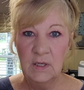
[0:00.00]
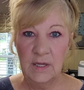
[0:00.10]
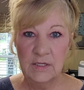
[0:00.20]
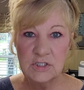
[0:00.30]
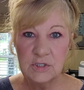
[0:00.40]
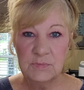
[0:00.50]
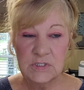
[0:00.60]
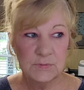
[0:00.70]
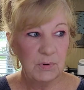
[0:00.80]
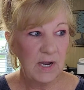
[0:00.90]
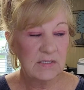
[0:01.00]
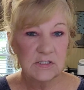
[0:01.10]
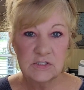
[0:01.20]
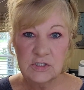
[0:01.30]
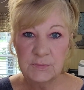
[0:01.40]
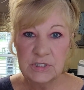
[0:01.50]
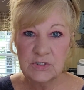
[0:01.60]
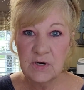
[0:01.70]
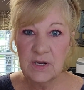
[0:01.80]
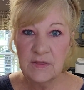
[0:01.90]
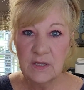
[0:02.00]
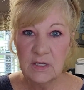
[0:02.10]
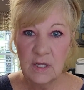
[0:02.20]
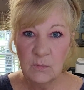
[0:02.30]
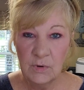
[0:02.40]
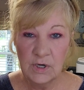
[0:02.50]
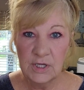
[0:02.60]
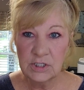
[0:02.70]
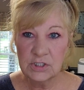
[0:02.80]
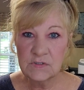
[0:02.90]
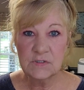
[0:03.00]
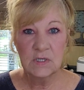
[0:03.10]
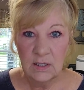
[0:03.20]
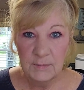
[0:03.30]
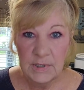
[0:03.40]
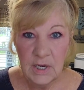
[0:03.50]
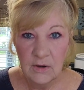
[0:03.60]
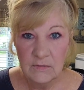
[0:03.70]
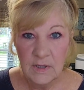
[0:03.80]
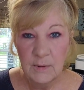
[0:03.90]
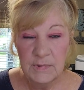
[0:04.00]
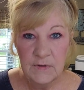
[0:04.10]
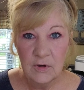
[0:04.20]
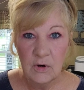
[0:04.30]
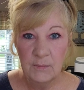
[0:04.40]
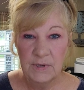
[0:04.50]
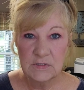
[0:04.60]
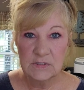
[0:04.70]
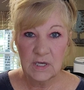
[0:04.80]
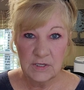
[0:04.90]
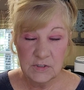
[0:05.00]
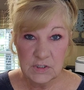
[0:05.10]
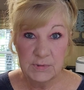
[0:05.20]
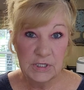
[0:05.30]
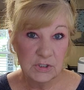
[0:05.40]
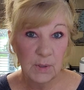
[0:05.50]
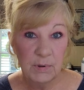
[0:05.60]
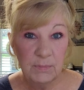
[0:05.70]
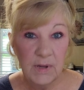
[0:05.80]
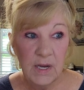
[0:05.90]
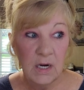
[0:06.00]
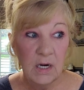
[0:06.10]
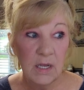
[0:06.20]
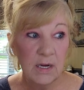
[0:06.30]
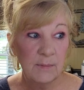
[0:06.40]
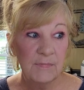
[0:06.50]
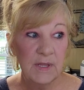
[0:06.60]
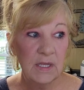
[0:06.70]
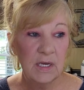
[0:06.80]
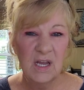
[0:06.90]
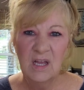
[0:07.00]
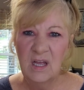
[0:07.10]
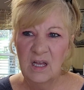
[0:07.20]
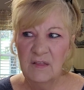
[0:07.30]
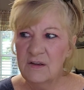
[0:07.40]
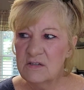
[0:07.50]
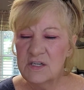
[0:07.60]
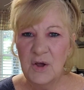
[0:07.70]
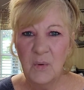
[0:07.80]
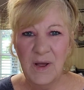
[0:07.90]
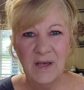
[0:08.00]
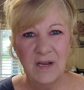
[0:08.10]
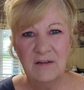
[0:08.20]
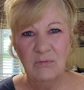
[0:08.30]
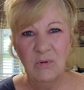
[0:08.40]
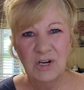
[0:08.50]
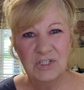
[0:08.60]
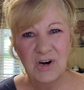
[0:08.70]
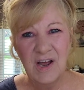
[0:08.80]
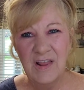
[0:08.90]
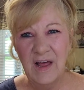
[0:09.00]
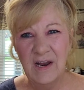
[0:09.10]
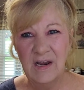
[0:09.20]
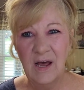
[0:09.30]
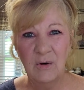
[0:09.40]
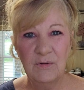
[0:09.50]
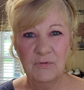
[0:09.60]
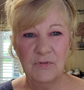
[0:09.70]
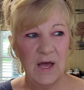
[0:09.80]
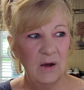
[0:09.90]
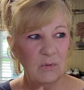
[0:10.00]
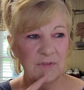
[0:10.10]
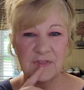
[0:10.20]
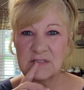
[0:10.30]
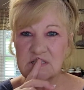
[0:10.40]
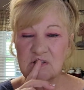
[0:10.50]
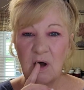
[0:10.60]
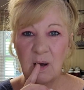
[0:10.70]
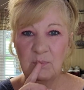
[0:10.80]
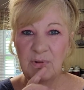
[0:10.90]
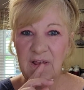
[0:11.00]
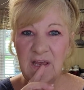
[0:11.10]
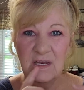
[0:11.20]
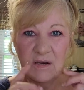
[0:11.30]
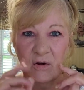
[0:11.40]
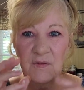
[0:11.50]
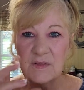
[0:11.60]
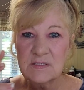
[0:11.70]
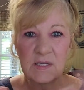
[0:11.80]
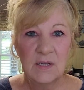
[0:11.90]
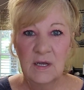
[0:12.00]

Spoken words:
instruments, brass instruments or anything, and wear dentures? Let me know. Tell me in the comments. I used to be a trumpet player and I'm thinking, there's no way I'd even want to try that now with this top plate and all this.